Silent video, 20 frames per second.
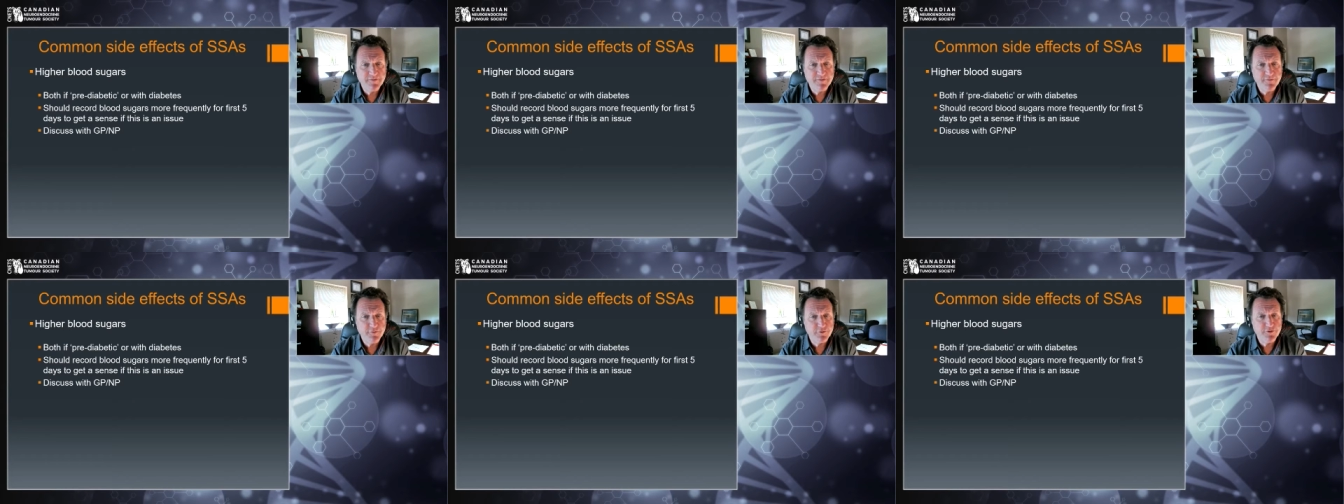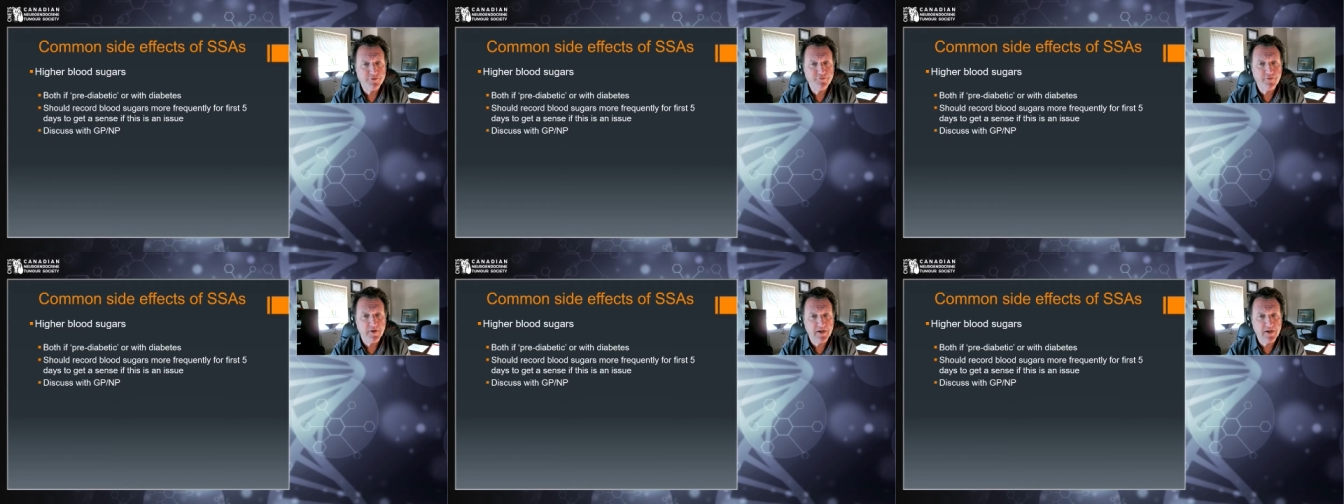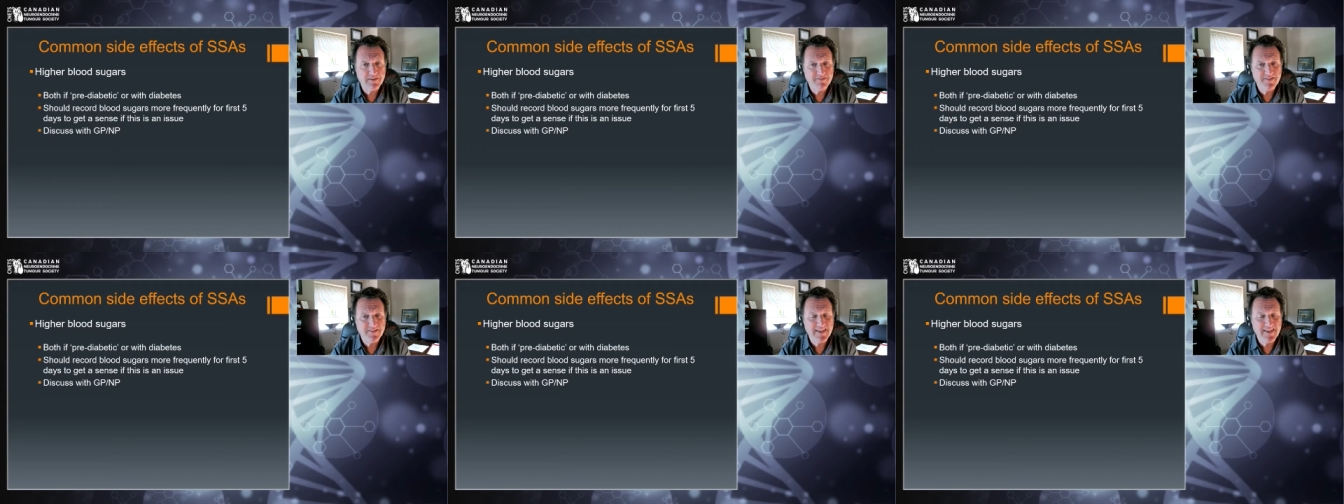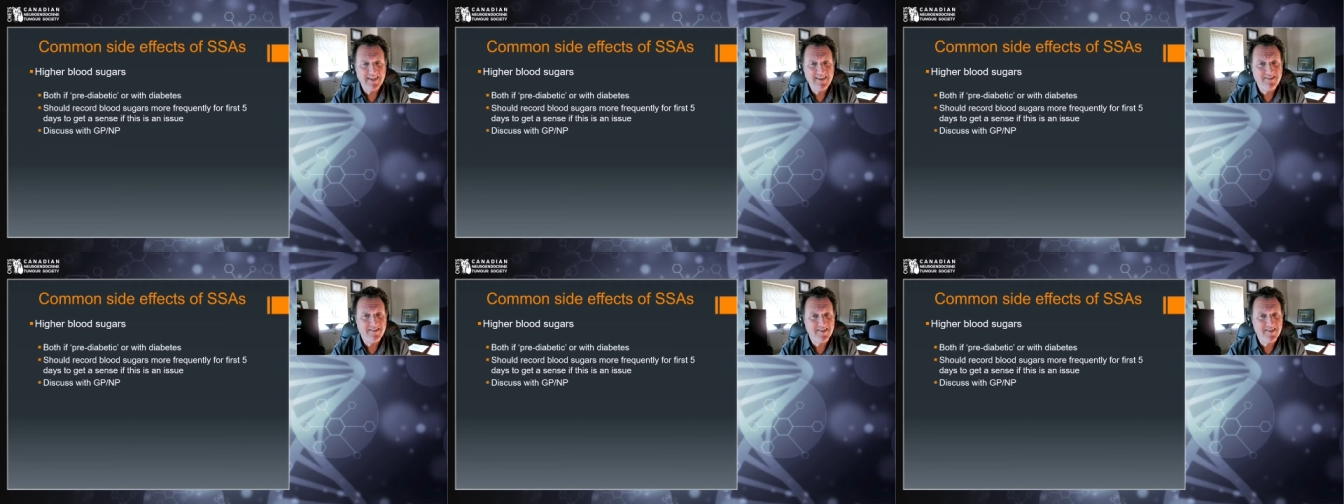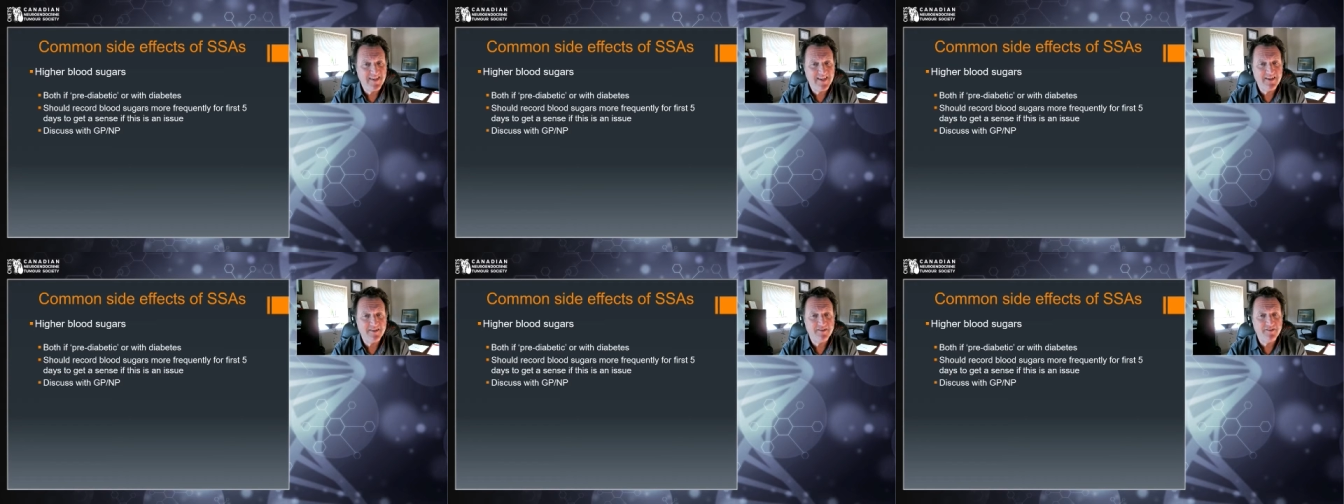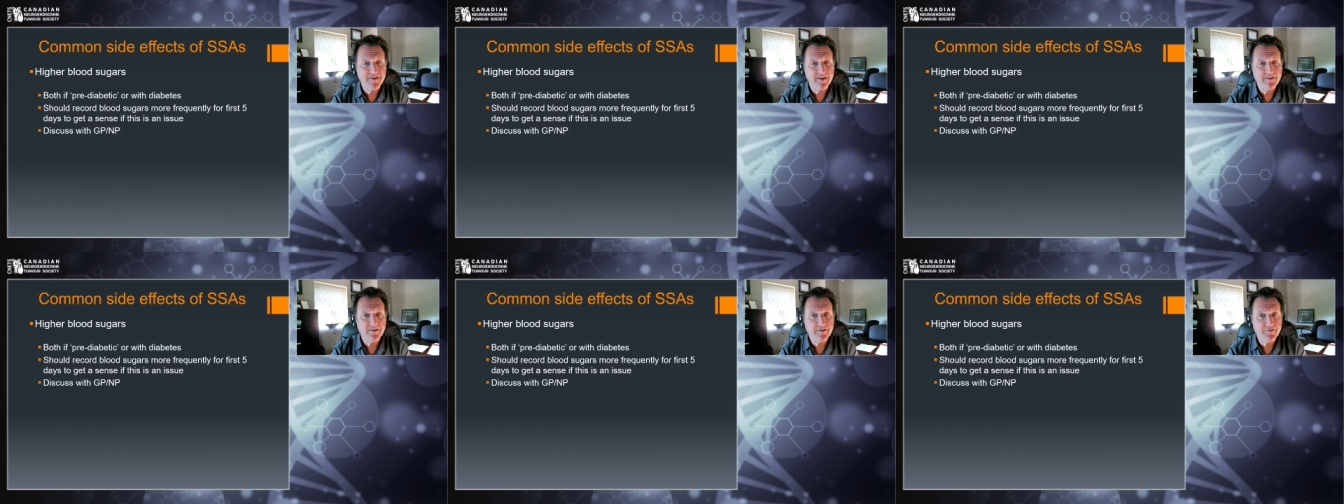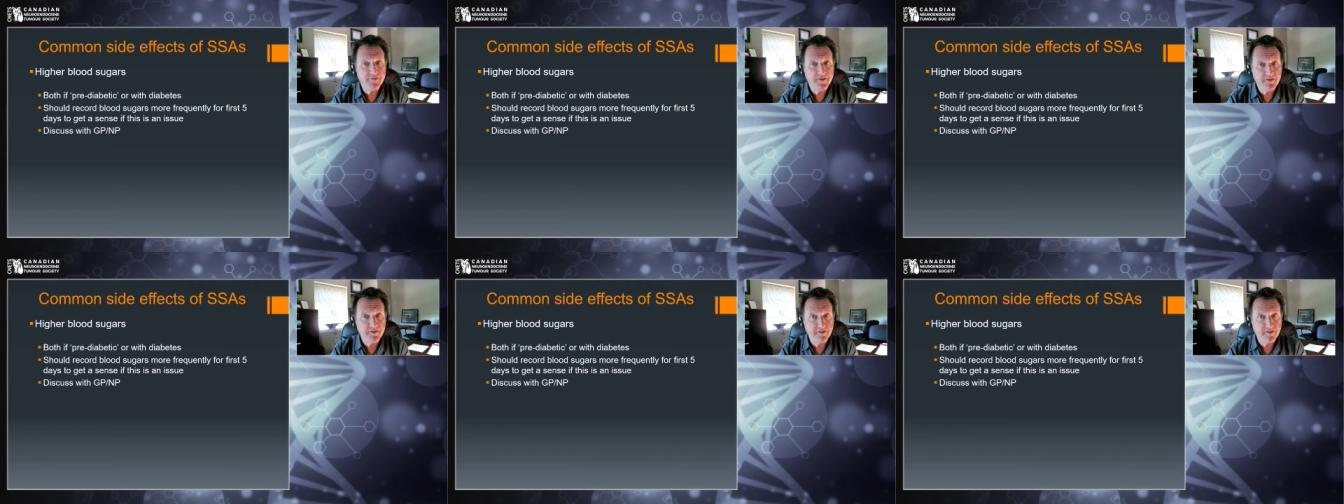the first five days to get a sense
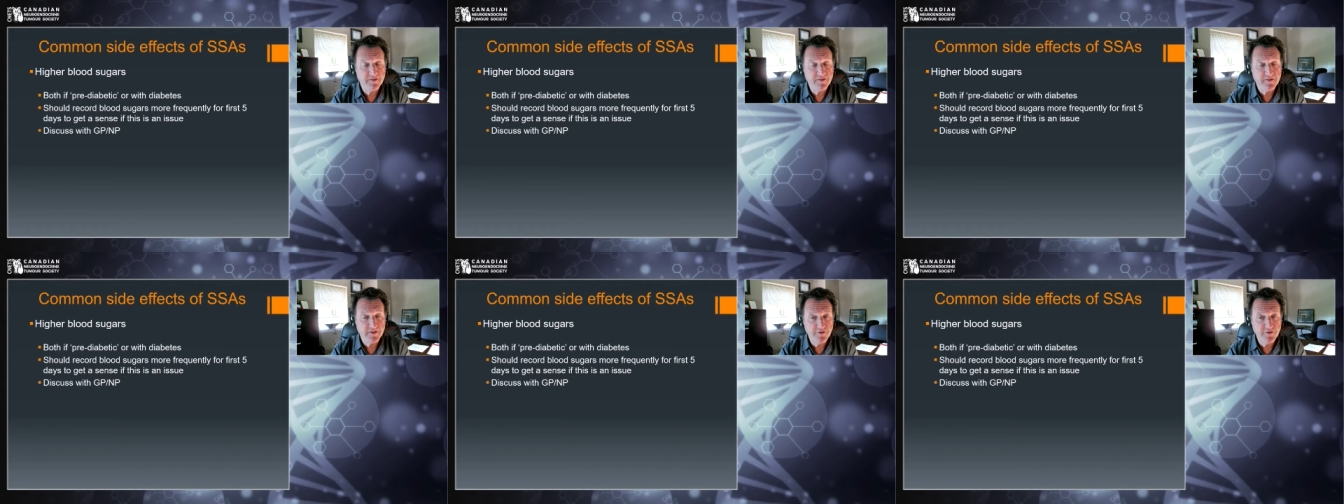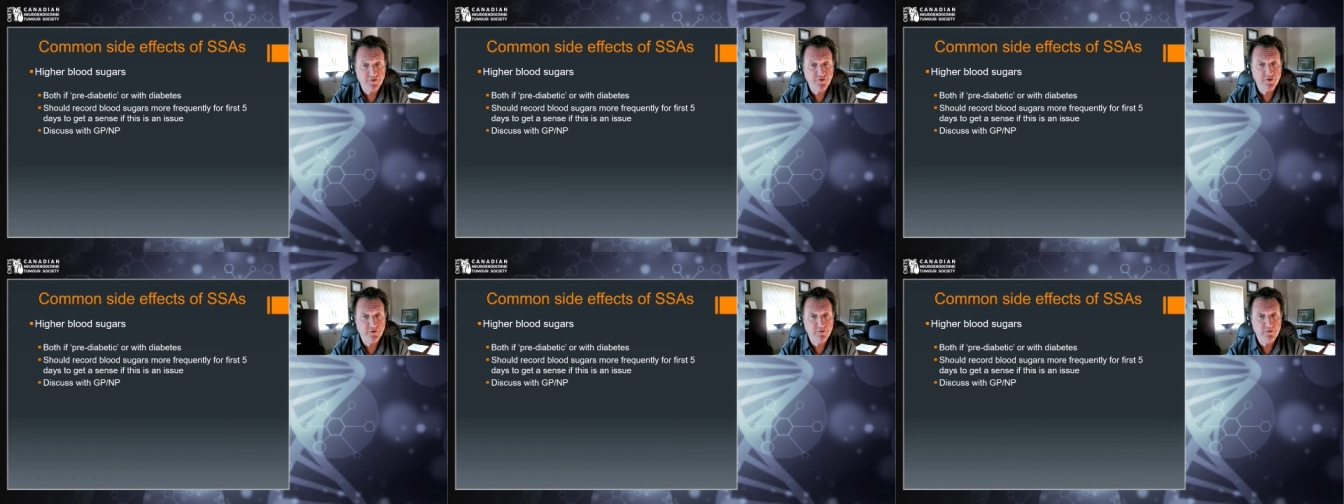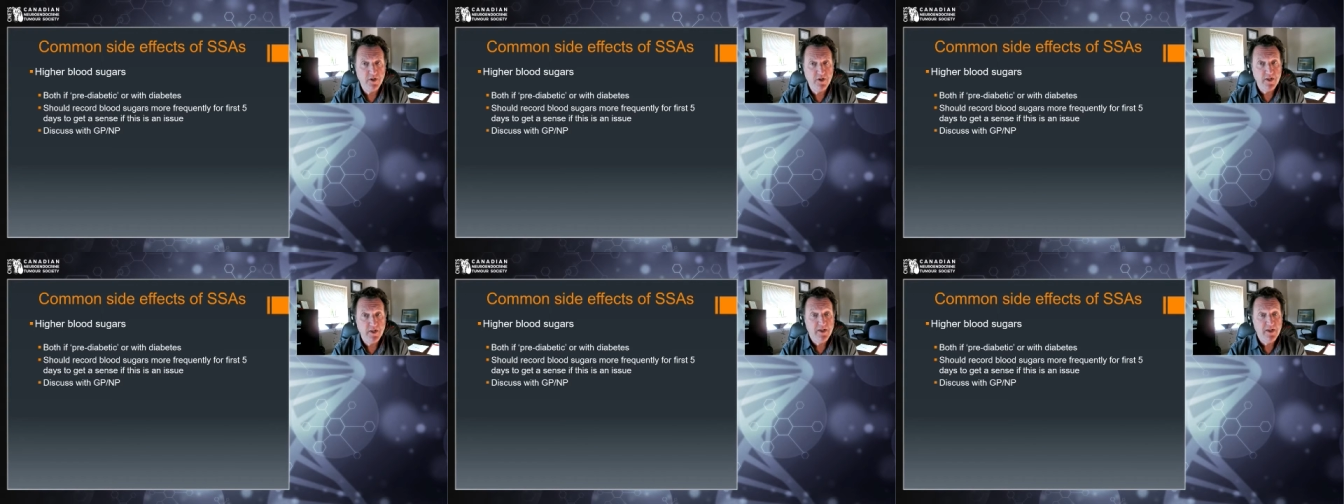of this as an issue.